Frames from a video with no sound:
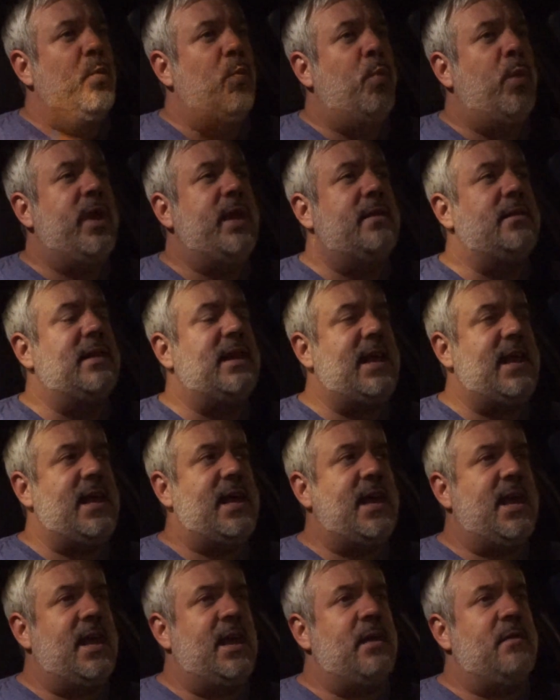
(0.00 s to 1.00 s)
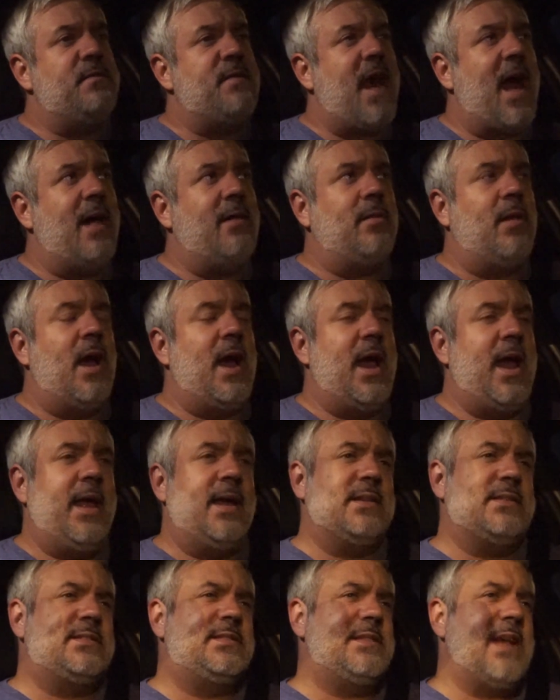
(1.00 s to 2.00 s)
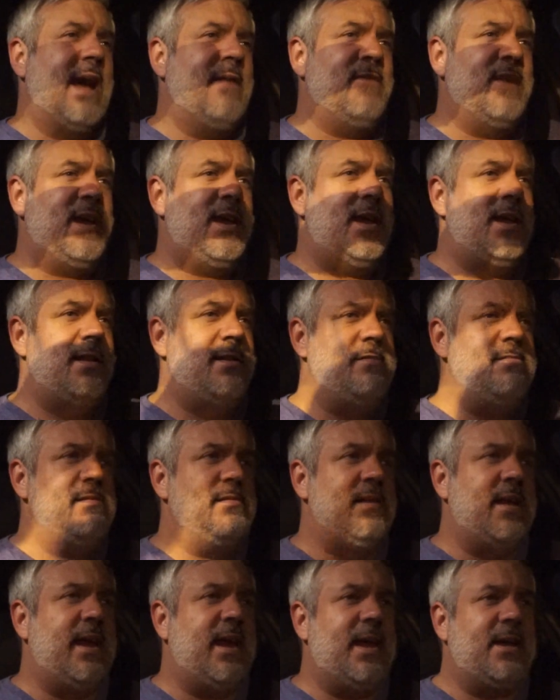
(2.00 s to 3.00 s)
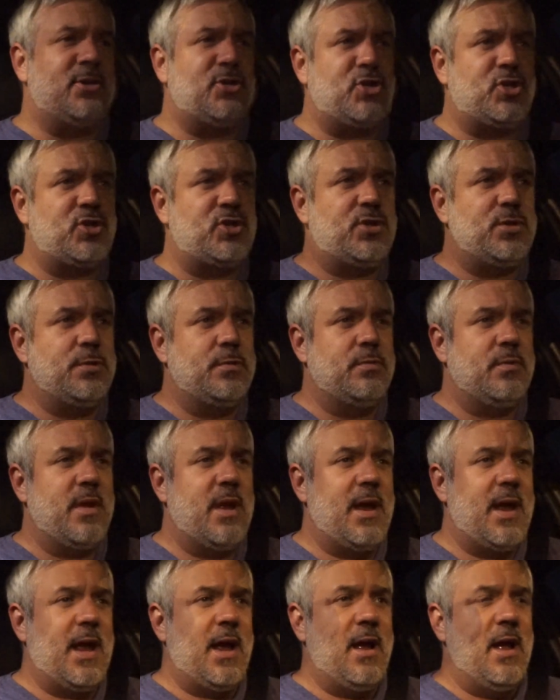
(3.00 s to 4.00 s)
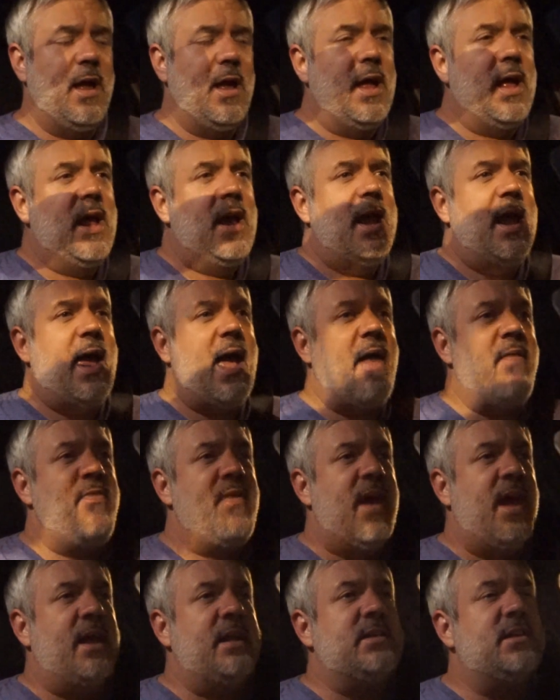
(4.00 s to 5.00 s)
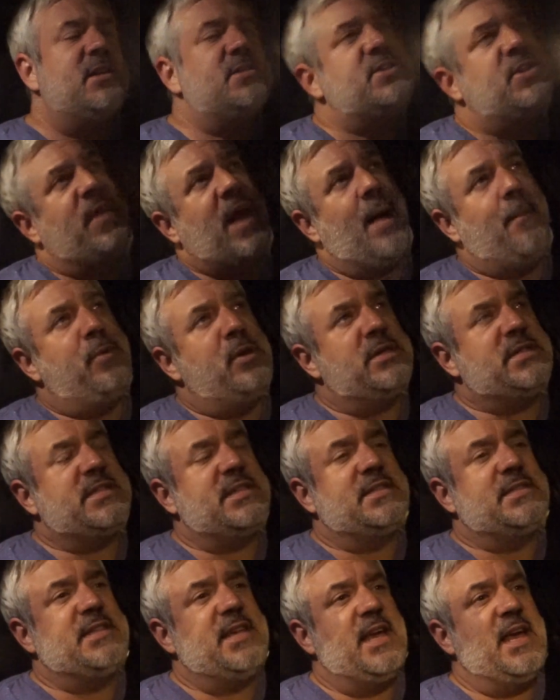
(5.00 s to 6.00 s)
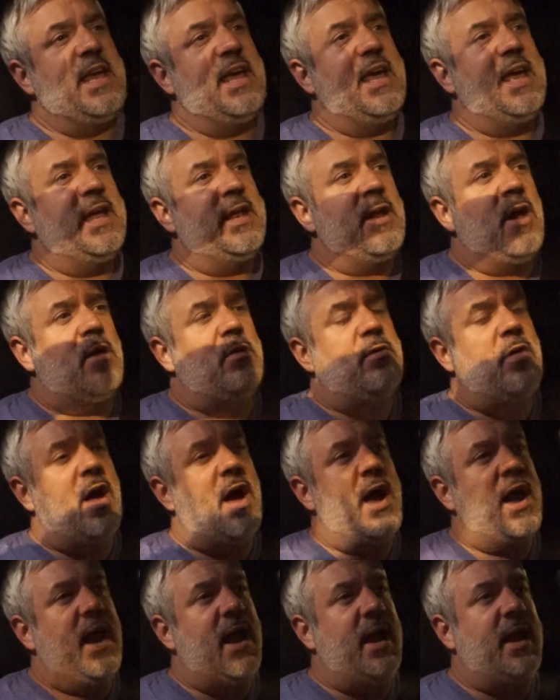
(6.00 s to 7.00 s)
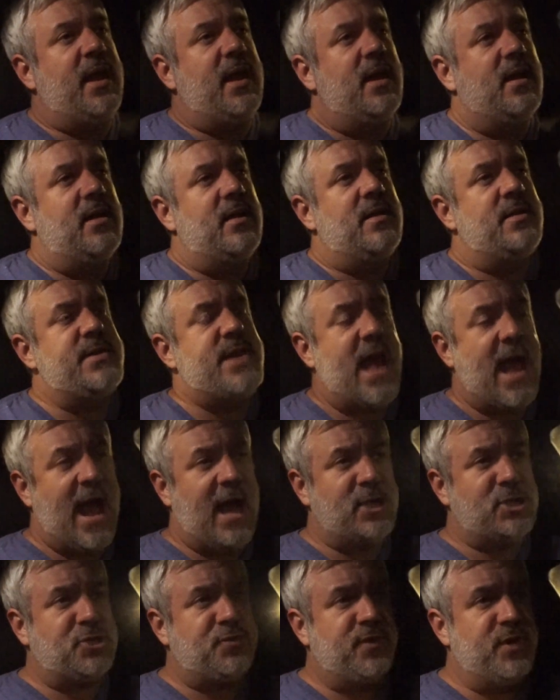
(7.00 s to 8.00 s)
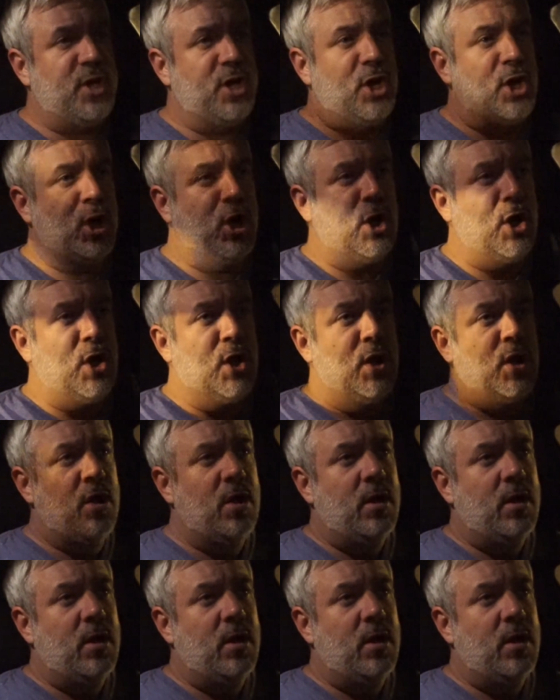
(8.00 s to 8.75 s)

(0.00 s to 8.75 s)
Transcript: we leave at like 7-ish, and then so that puts us in like Nashville